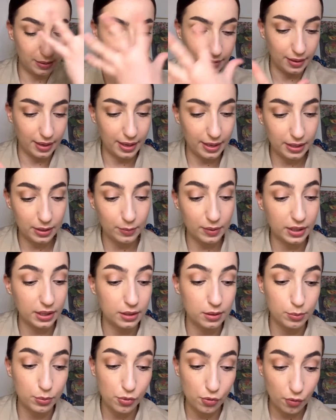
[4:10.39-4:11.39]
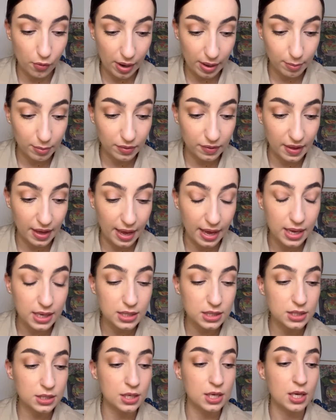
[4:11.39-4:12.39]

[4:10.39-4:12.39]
okay? We're going to prep that.